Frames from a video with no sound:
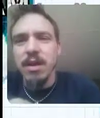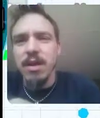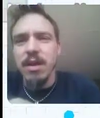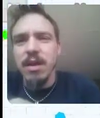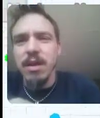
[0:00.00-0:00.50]

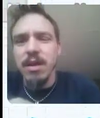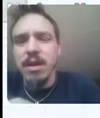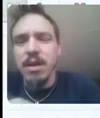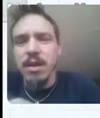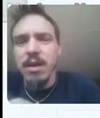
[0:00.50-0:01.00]

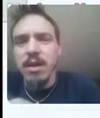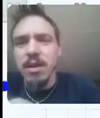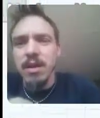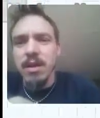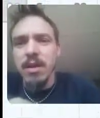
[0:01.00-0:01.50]

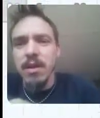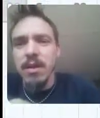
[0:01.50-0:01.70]
Nobody speaks.